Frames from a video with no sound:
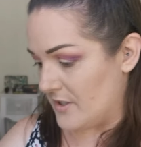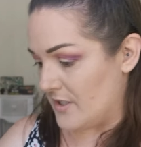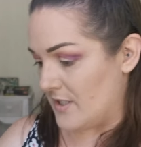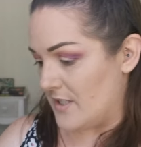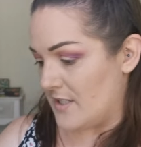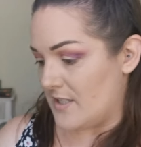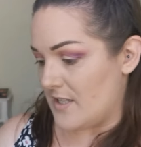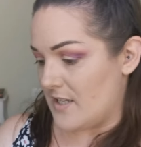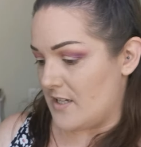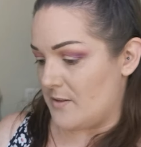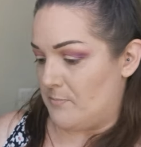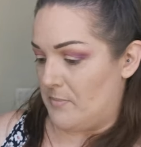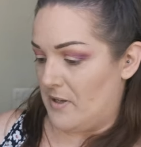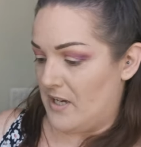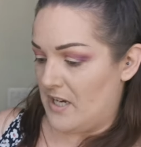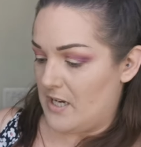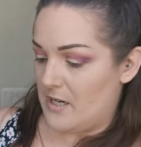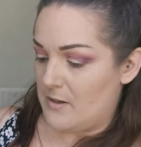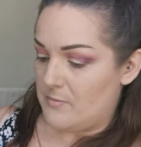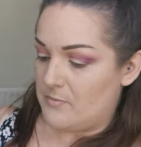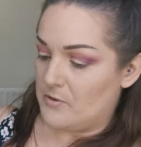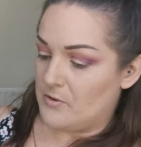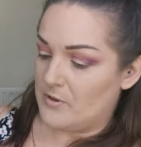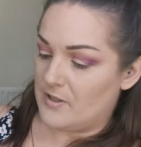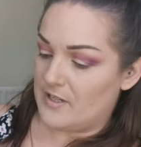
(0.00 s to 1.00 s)
there's a
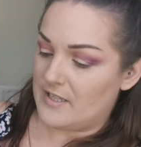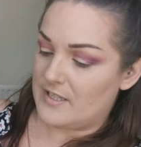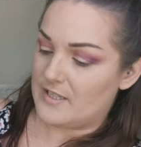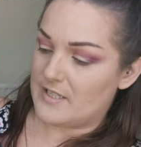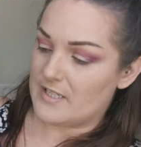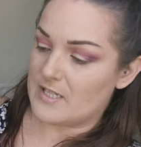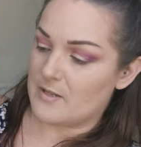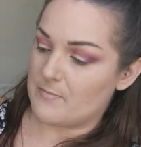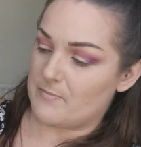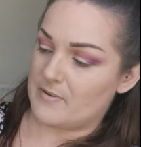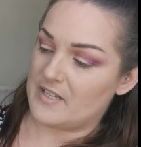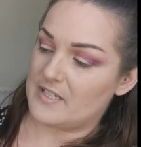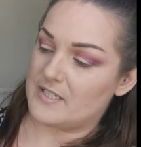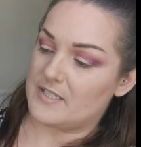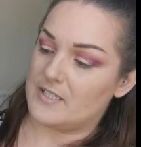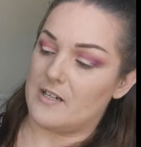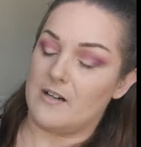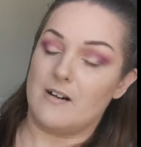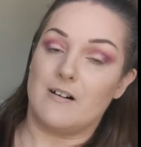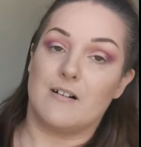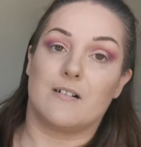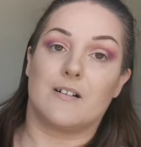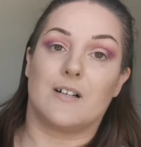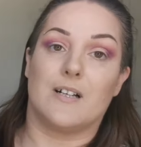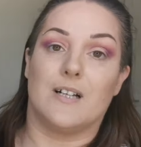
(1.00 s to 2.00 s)
purple here that's a bit
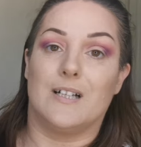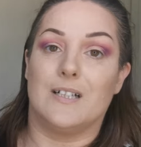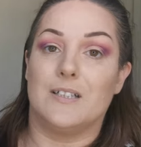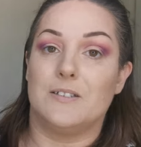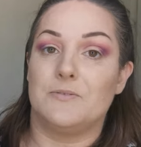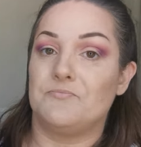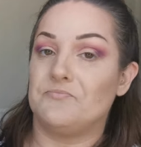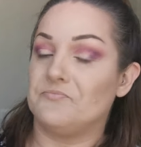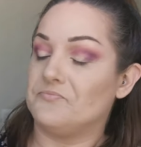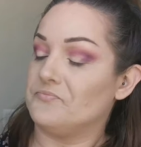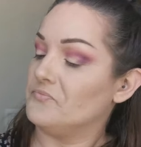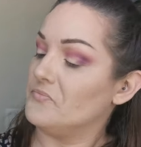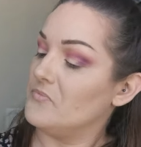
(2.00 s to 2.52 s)
darker.